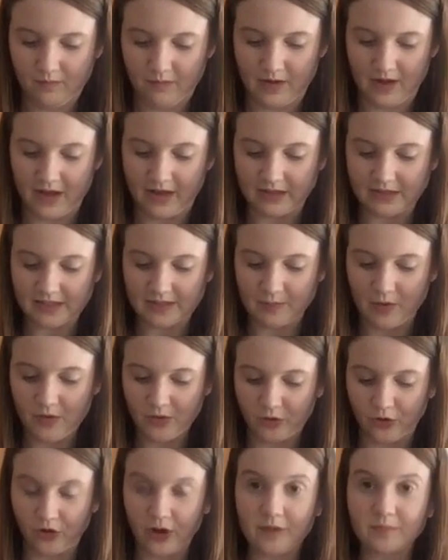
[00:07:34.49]
I can smell the
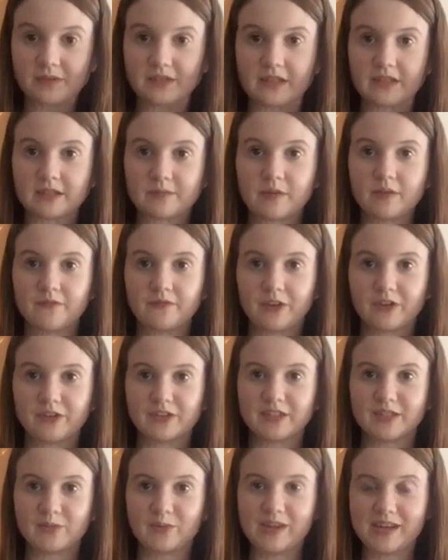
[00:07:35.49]
grapes. They smell very
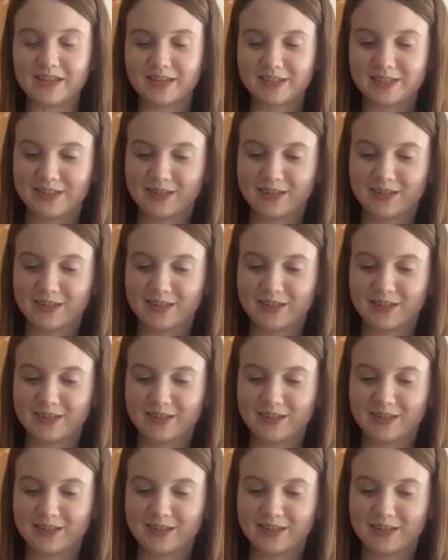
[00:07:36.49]
sweet.